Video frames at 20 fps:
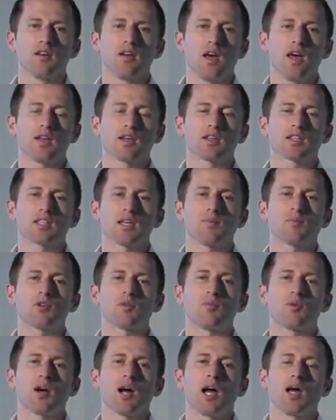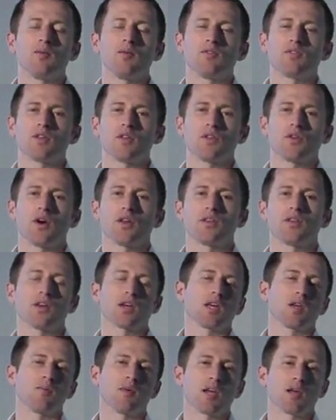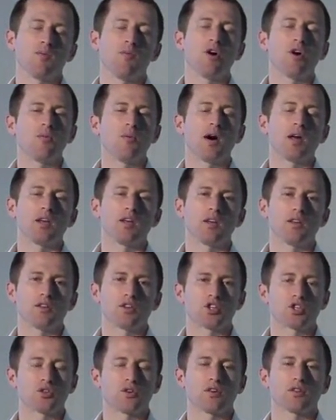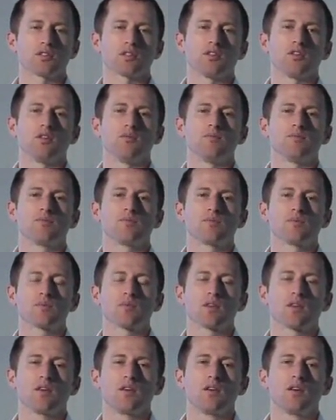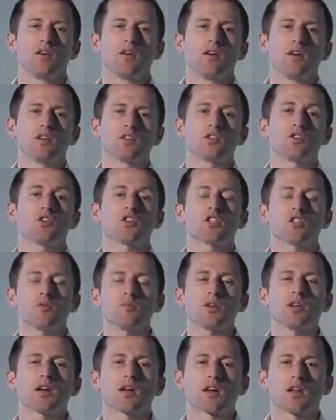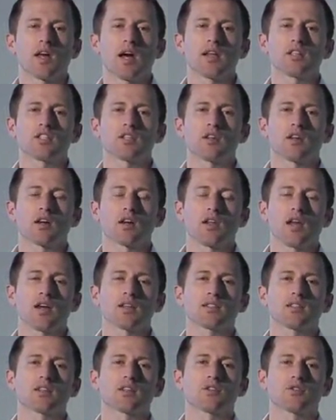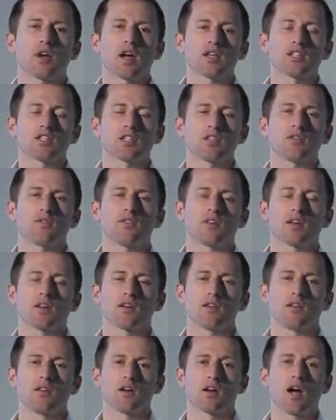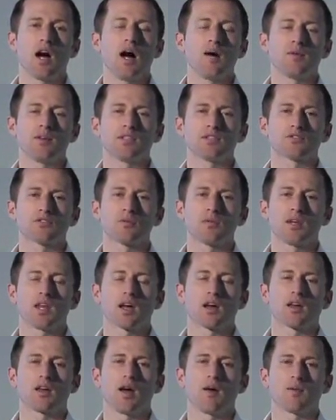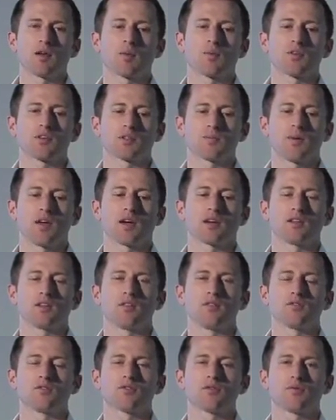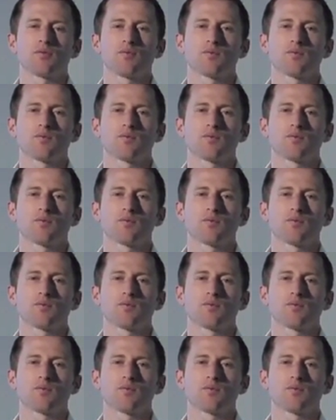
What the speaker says: and accept a bribe if they thought they could make more money in the short term. So this would be a classic tragedy of the commons from an economic perspective.